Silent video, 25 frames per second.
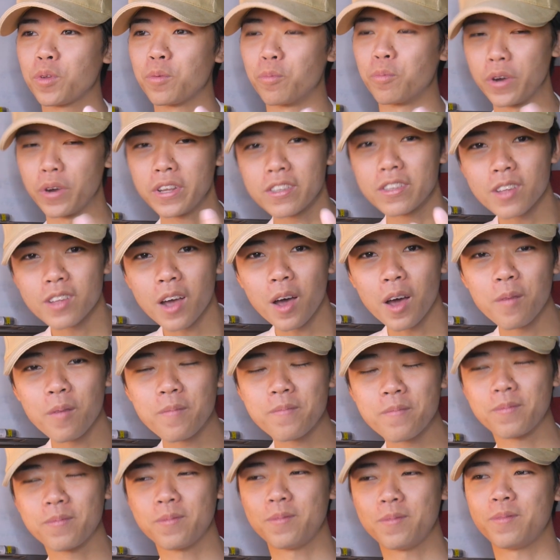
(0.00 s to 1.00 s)

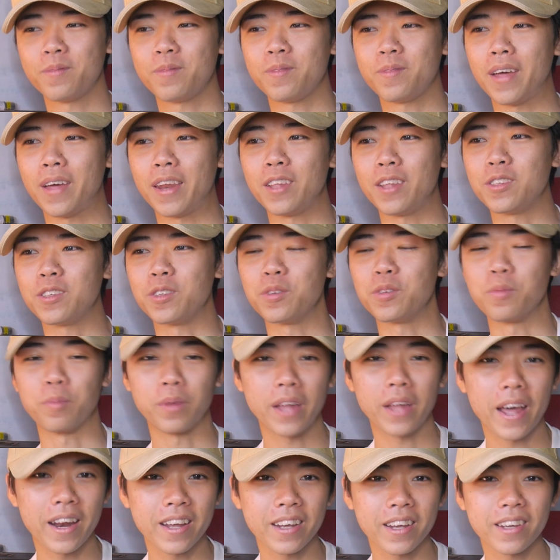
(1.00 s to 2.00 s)
brainstorm, I need to do
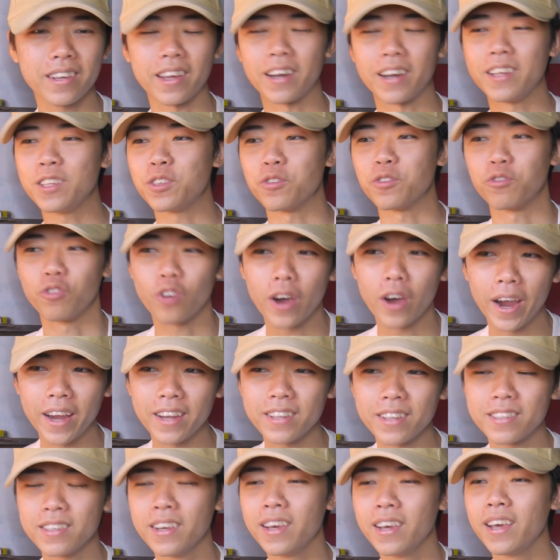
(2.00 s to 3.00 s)
planning, I need to
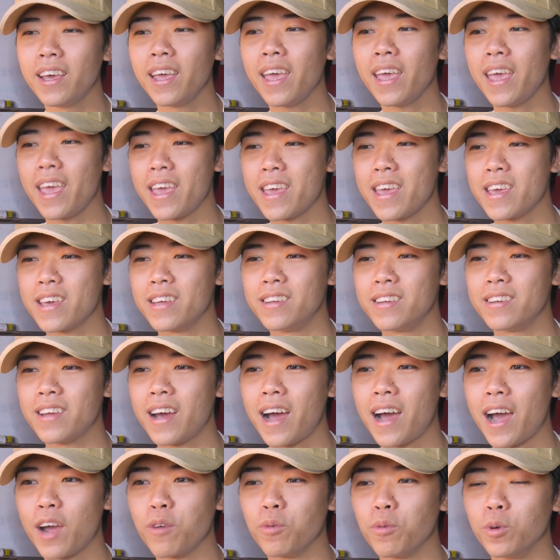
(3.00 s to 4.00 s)
write, and
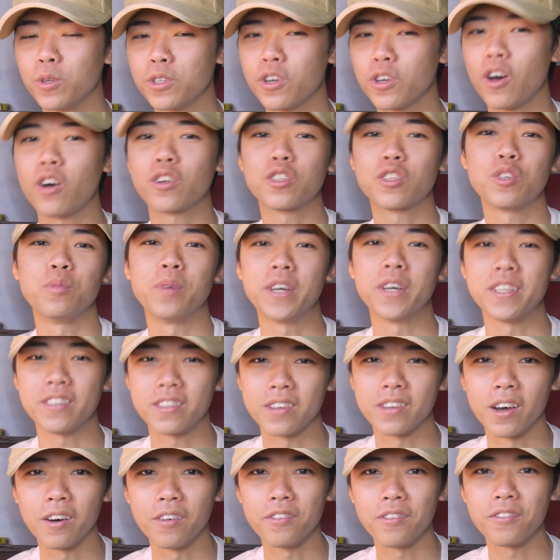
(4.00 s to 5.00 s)
I will talk to
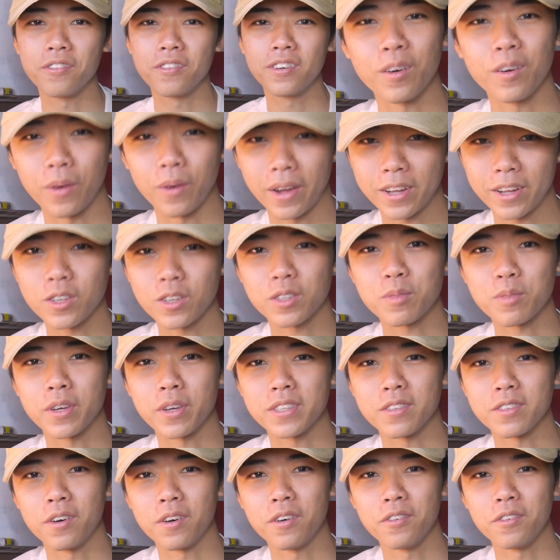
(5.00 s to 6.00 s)
myself. And when I talk to
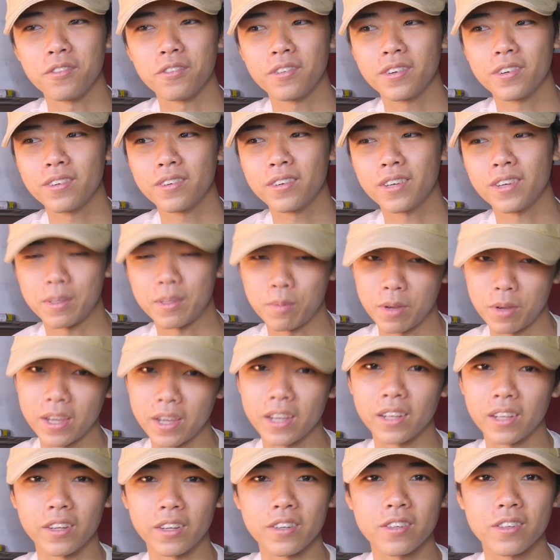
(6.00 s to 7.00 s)
myself, I speak
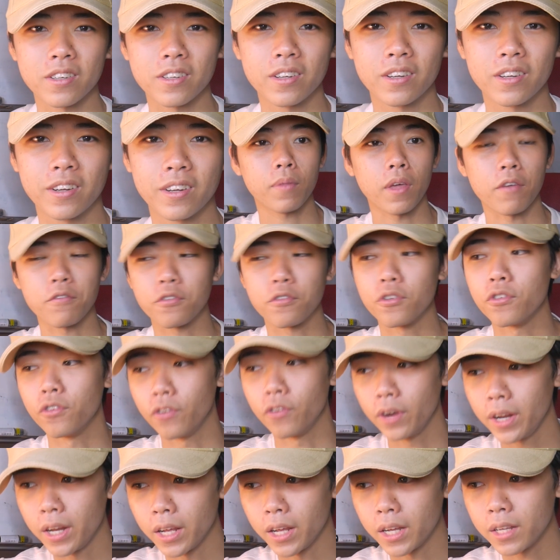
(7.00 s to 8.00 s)
English. And for
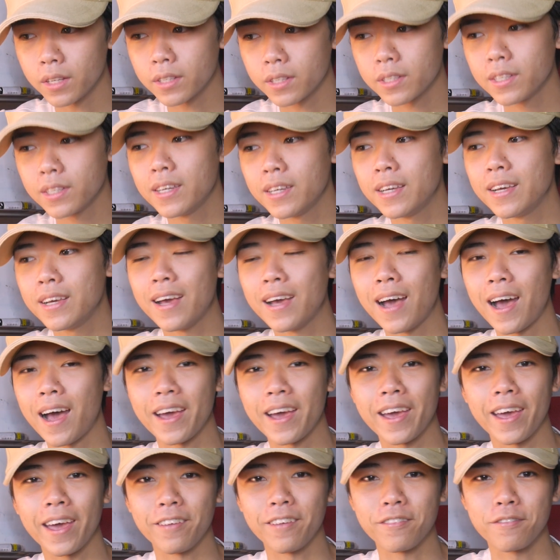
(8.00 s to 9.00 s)
reading,
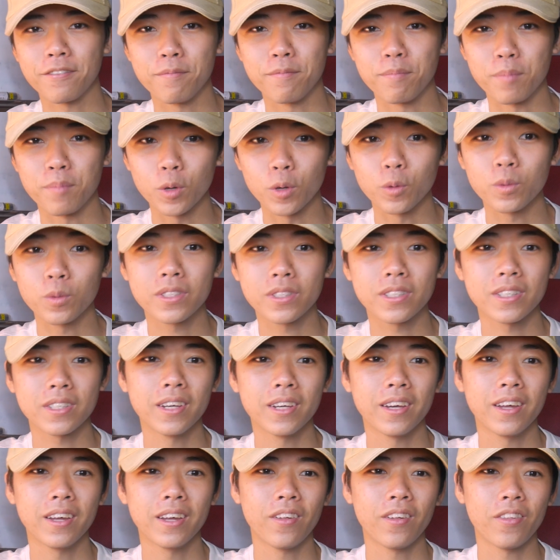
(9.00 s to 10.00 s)
I have built
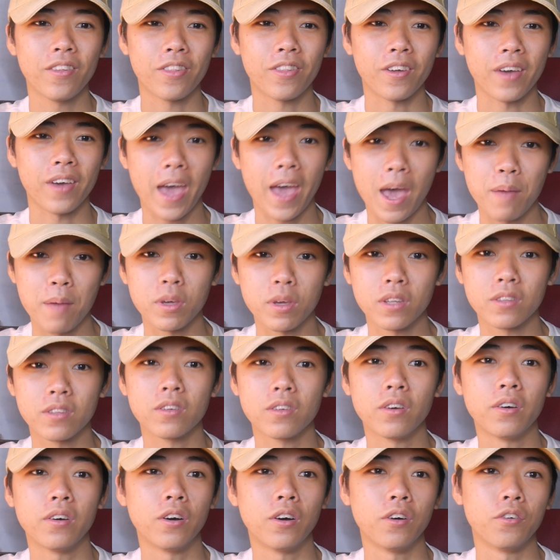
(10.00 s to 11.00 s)
the habit
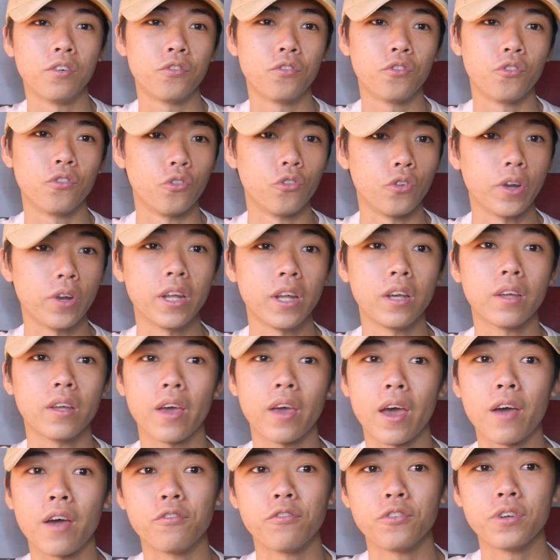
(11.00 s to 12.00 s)
of reading
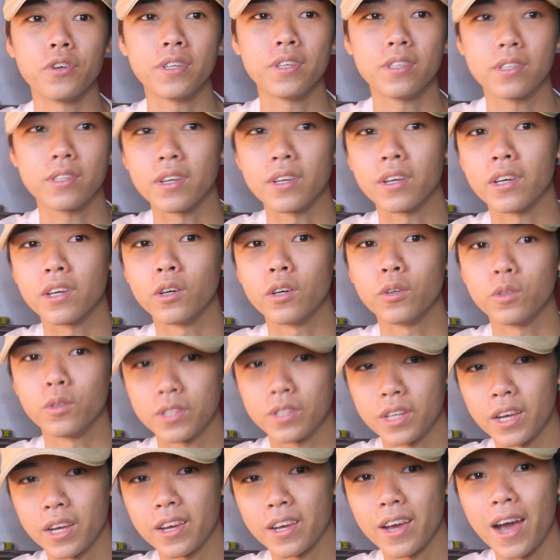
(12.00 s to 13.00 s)
every single
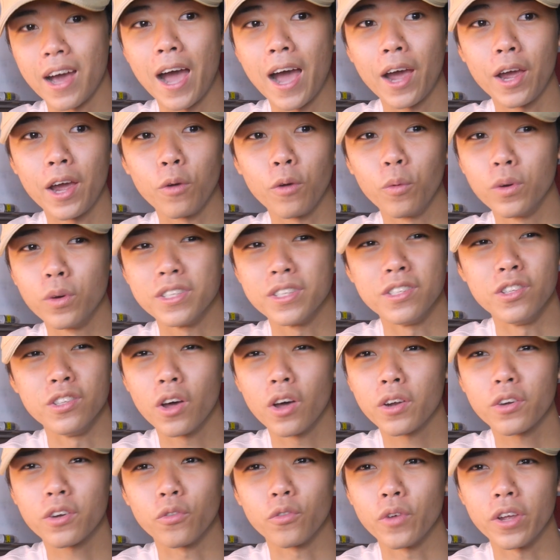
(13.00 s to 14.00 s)
day. I was
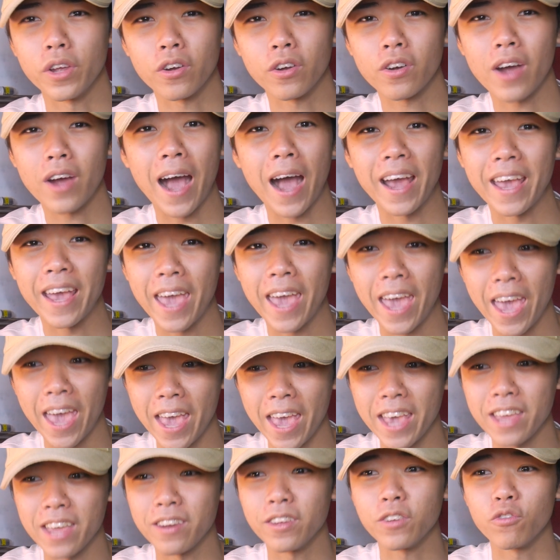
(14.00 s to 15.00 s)
not a reader. I
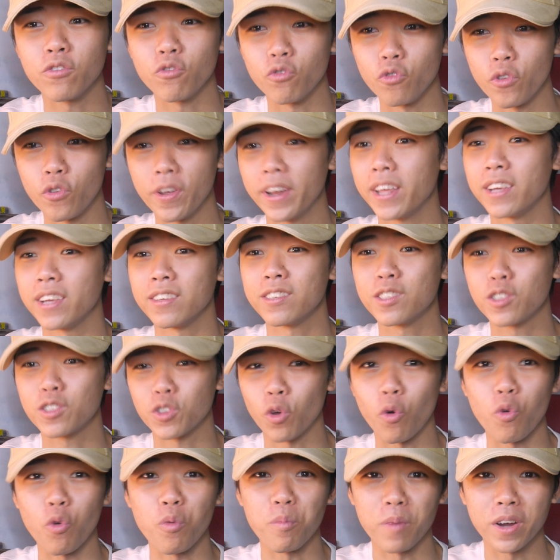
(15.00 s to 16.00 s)
hated reading
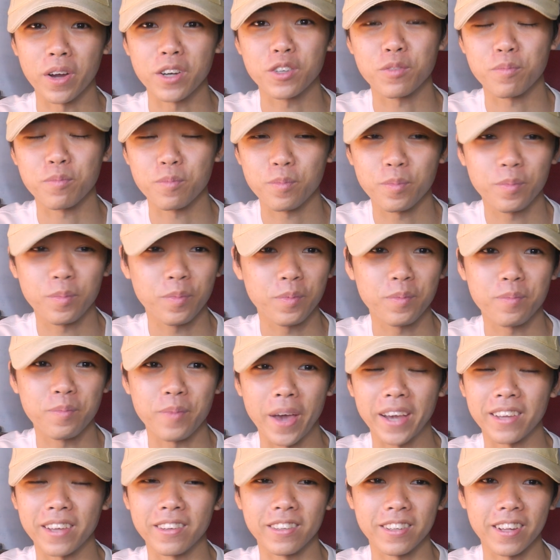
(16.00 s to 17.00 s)
so much
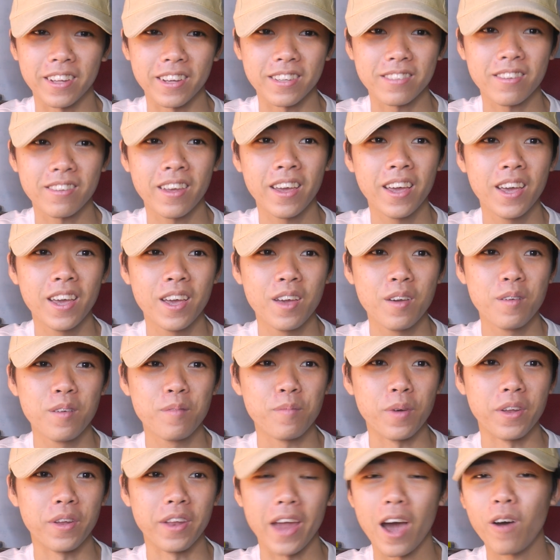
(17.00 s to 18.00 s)
back in the days.
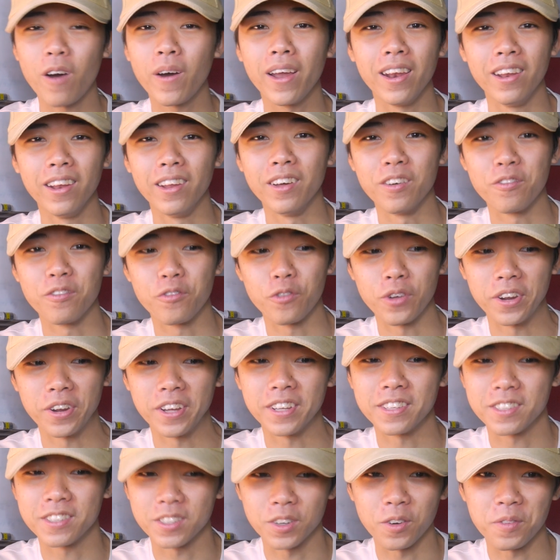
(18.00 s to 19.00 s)
But now I love
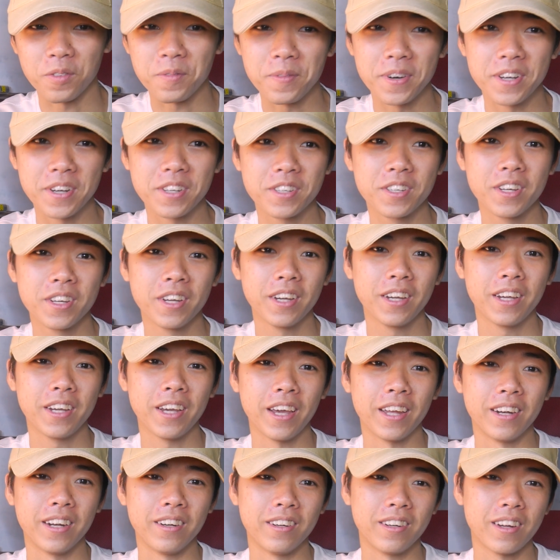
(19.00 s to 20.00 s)
reading so much.
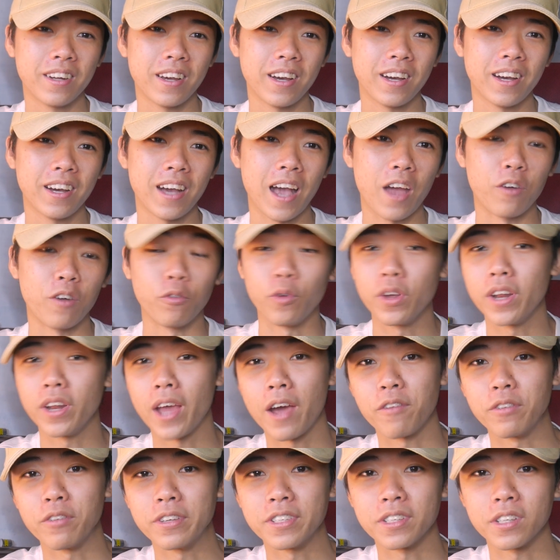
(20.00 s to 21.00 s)
And I read
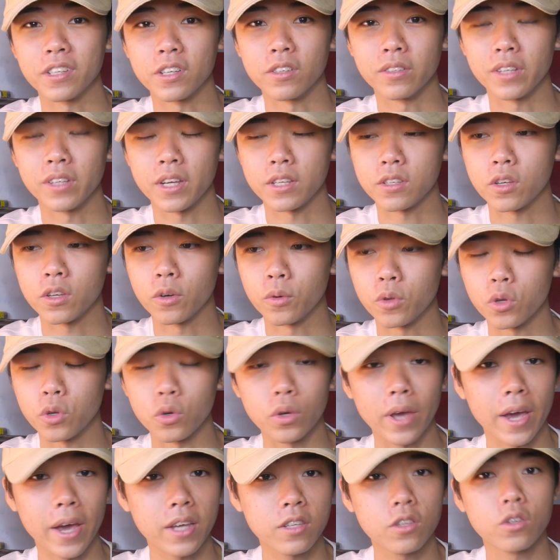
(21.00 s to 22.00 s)
every single day. So
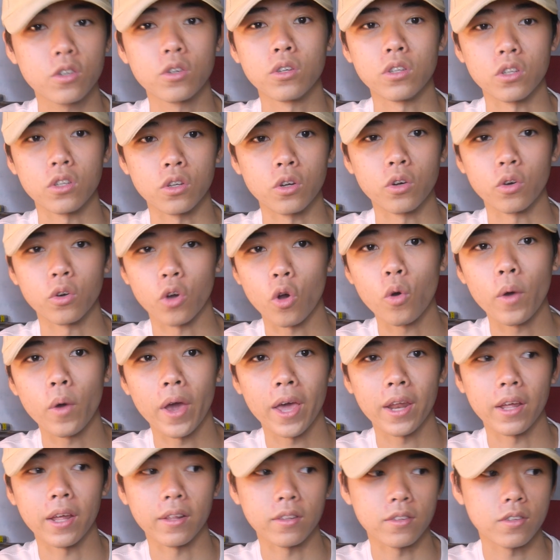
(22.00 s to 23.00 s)
you guys could, go
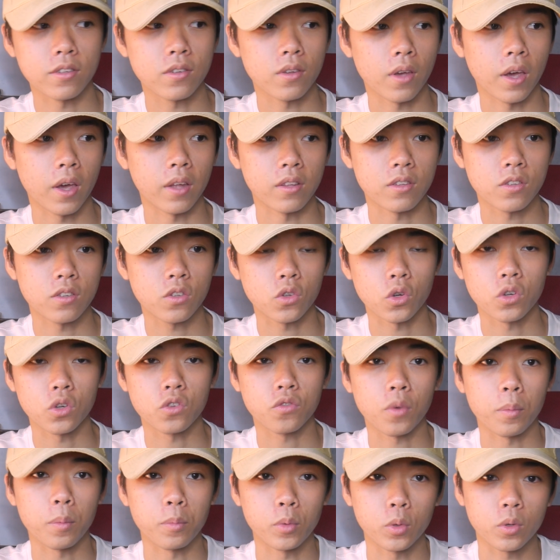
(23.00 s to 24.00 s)
ahead and
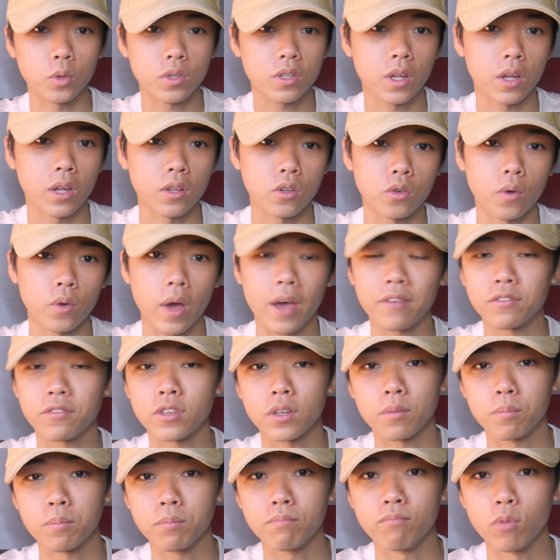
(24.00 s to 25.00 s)
search for books that you have
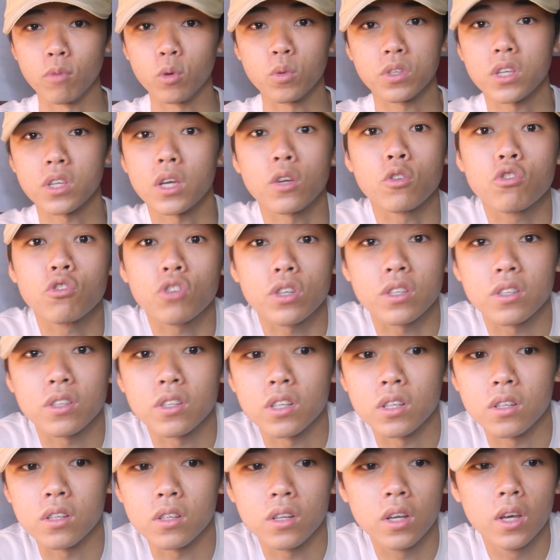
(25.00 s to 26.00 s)
the most interest
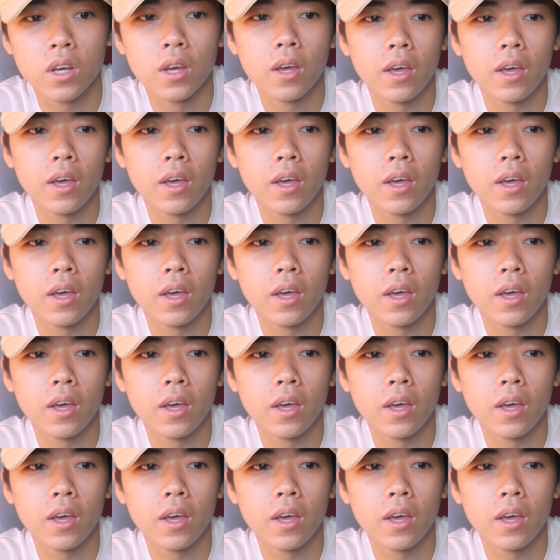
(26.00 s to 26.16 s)
in